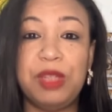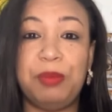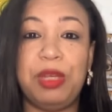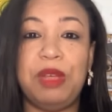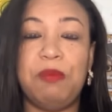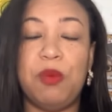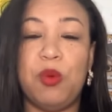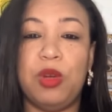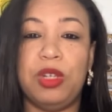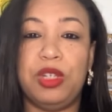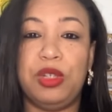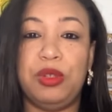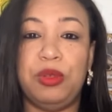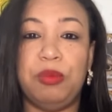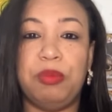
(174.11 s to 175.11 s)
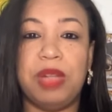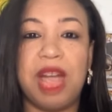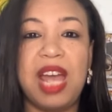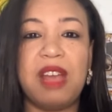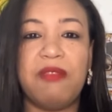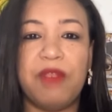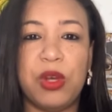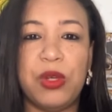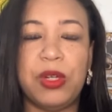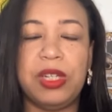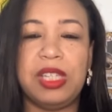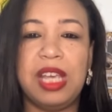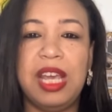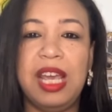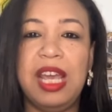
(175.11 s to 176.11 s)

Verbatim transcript: speak more to black voters.